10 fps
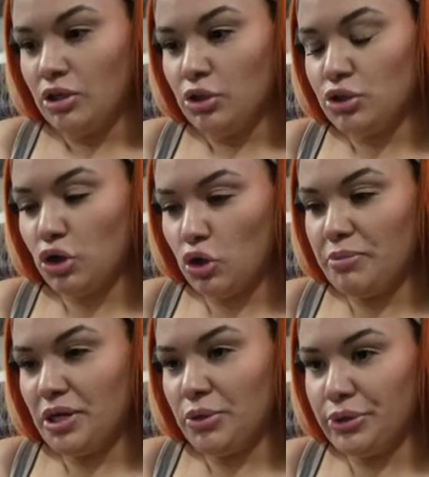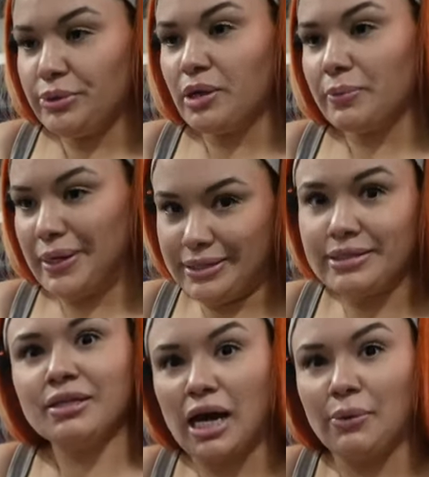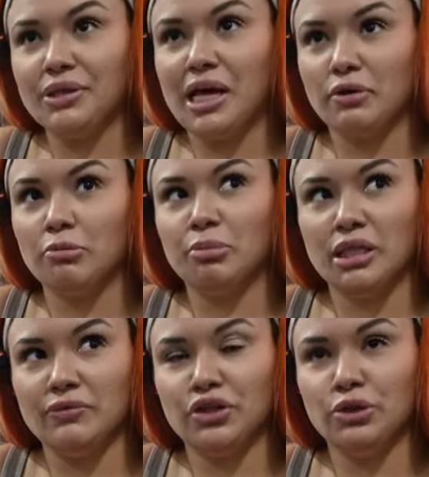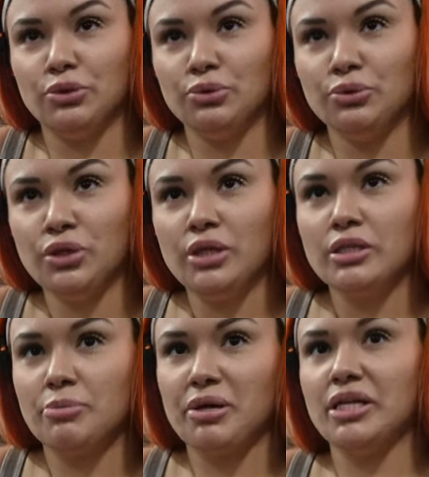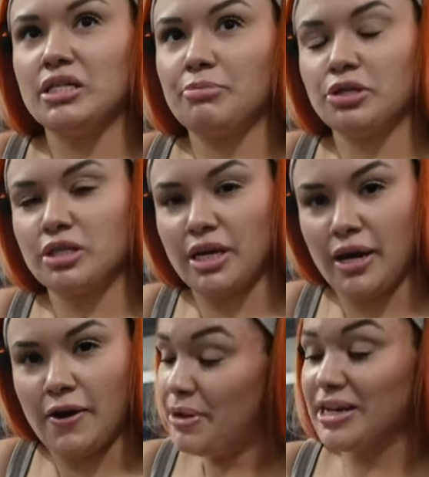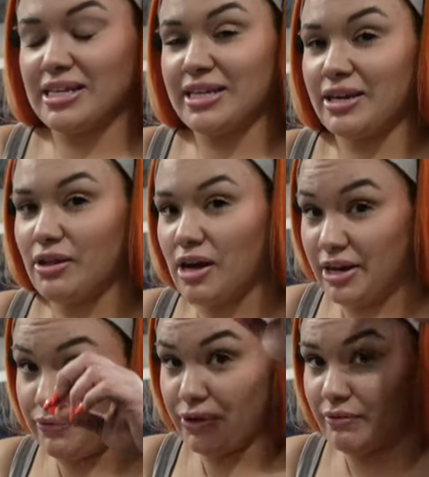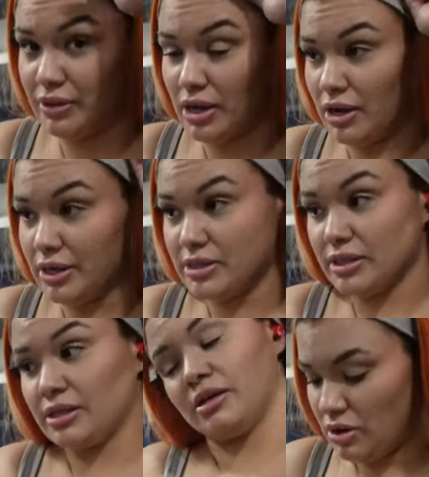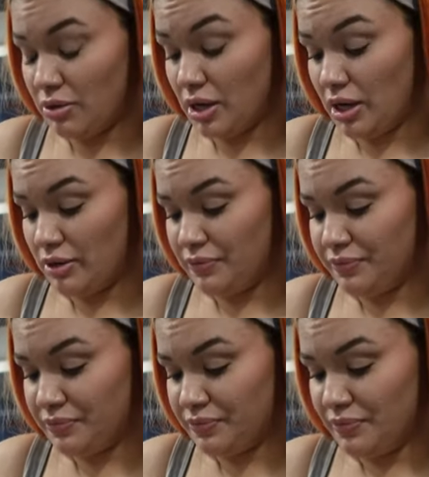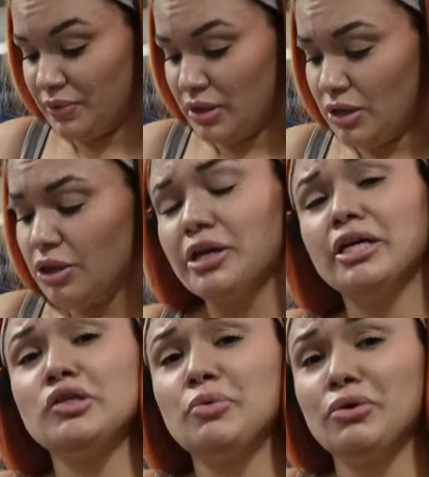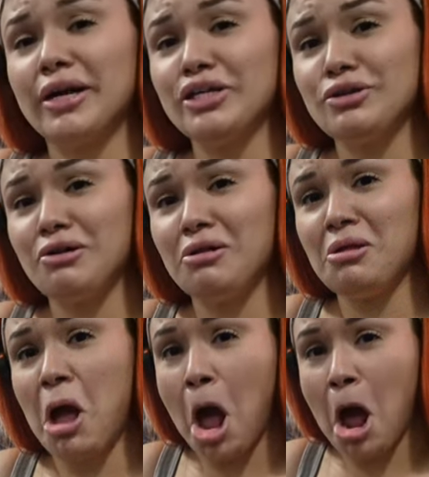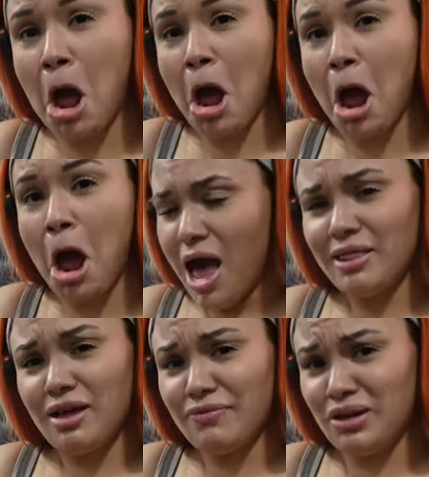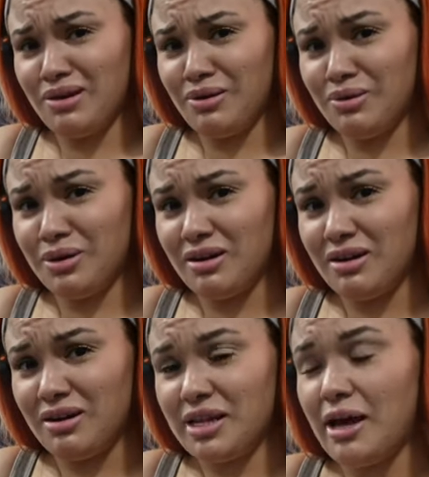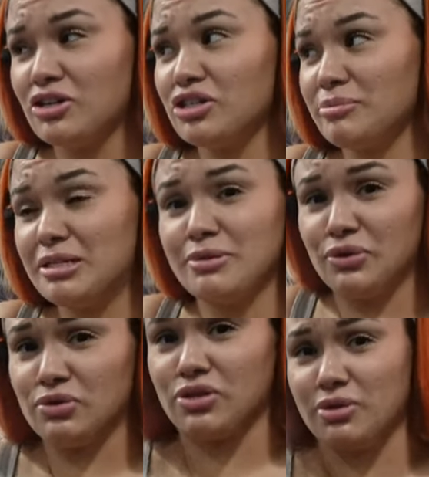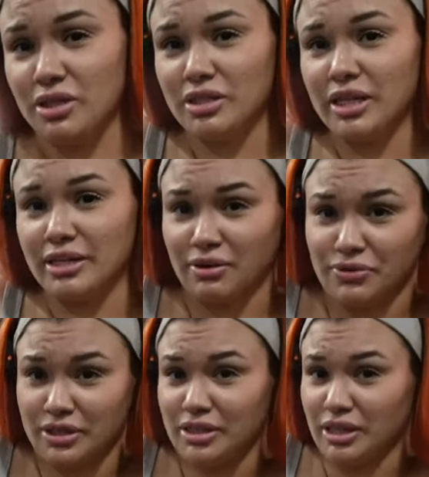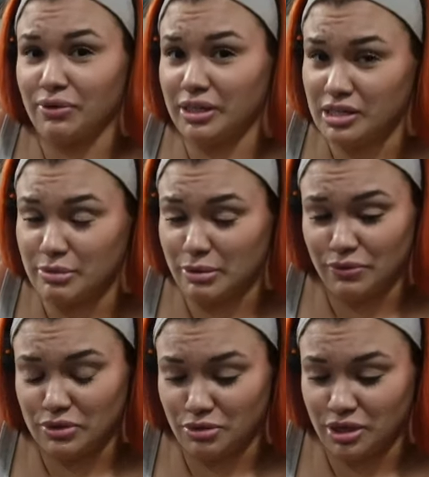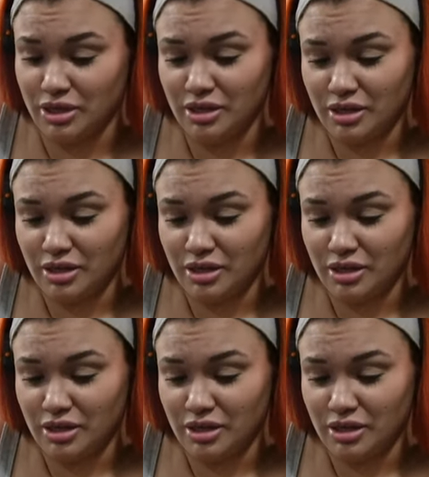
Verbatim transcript: You showed me who you were once. I will never believe in you to be a decent person again because I take a lot and I forgive a lot, honestly. Oh God. You're inspirational? I love you. That actually makes me feel so good. Like, not for nothing, that really does make me feel so good.